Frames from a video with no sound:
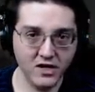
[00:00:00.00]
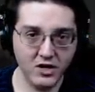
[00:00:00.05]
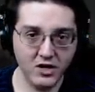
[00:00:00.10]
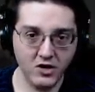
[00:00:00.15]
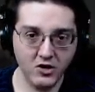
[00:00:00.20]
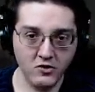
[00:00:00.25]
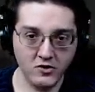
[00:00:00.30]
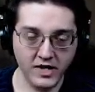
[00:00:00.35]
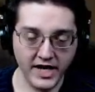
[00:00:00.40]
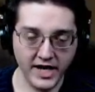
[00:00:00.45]

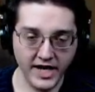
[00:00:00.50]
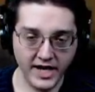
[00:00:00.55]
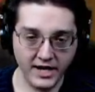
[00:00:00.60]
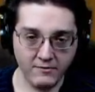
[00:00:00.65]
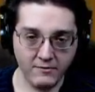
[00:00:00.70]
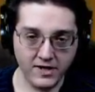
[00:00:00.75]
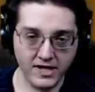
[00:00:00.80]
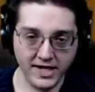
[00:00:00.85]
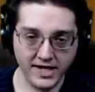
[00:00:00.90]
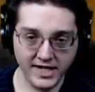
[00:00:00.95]
Okay,
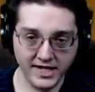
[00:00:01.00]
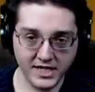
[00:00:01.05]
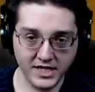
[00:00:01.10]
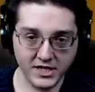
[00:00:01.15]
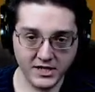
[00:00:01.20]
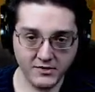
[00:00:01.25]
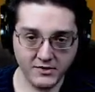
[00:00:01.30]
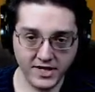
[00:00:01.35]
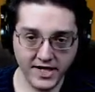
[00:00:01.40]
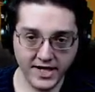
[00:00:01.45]
what I need to
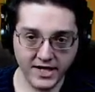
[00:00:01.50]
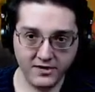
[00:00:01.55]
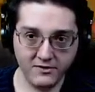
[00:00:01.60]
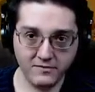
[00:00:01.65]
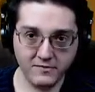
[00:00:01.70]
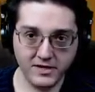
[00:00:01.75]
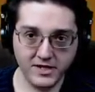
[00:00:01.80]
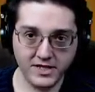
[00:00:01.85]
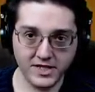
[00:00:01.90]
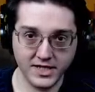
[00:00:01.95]
do now
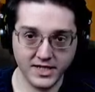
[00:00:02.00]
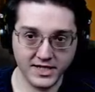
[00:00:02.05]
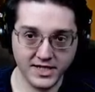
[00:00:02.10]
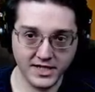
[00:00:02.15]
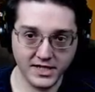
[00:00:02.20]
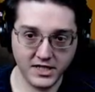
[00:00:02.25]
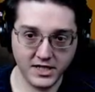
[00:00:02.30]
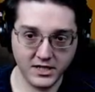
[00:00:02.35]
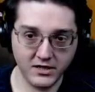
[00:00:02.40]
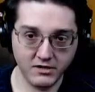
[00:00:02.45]
is I
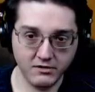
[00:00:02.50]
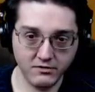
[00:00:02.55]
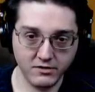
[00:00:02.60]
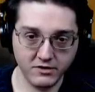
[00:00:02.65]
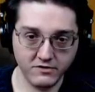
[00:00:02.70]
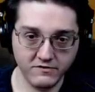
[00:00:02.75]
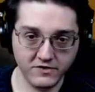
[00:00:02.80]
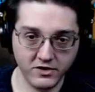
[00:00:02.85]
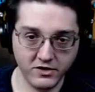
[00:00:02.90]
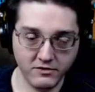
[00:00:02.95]
need to go
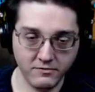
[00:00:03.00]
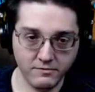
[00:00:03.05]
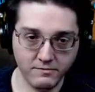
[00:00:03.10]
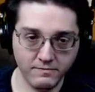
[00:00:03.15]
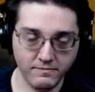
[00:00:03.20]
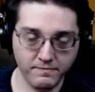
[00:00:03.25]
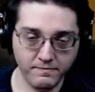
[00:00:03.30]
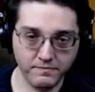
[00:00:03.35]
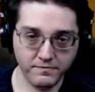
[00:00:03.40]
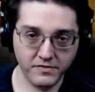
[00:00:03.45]
over
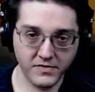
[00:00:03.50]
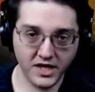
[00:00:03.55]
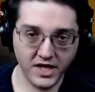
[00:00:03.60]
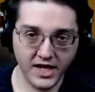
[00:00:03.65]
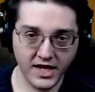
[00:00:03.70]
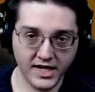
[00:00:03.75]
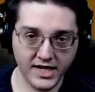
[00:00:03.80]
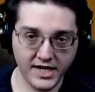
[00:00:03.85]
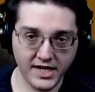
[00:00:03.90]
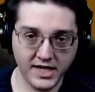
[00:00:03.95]

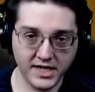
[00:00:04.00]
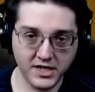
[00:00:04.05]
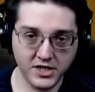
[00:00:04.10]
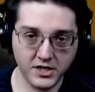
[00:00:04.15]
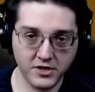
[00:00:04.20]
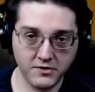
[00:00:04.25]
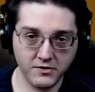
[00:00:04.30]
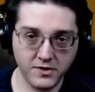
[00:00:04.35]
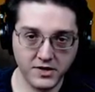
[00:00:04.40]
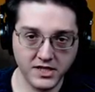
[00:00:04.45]
and I need
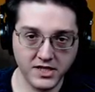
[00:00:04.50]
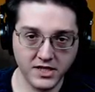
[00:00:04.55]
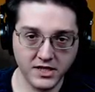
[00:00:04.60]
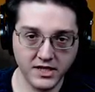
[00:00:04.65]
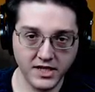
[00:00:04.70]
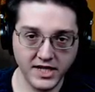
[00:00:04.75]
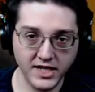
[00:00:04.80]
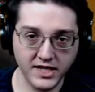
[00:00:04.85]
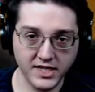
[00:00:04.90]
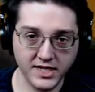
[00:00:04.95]
to
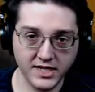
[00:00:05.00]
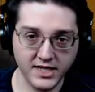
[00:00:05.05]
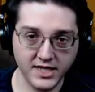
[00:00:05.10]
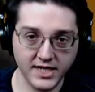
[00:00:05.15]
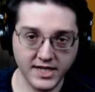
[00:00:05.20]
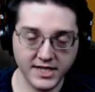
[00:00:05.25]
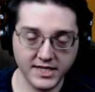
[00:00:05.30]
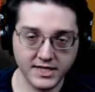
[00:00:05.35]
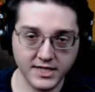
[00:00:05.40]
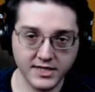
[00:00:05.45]
delete
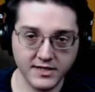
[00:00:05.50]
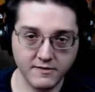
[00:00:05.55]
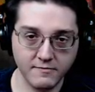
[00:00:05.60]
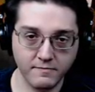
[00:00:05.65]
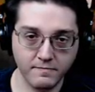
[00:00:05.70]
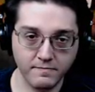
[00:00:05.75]
this.